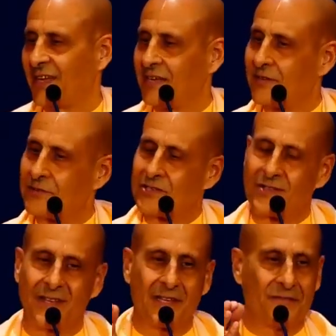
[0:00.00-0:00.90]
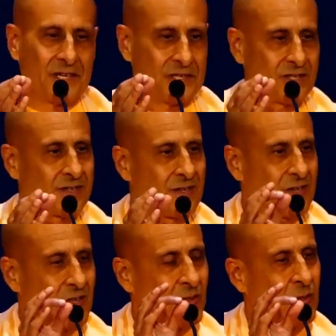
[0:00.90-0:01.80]
he used to give us
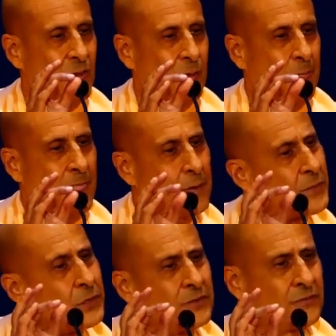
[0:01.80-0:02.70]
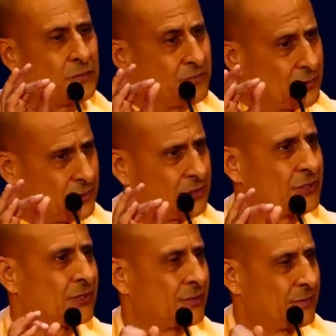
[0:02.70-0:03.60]
a beautiful
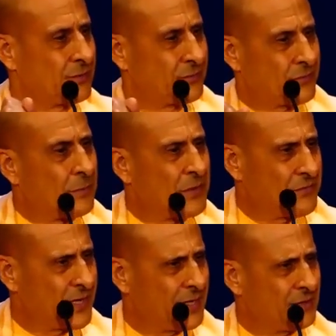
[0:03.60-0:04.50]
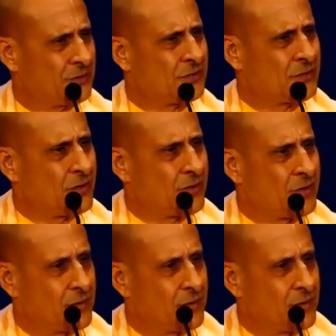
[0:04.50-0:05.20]
verse from the Vedas.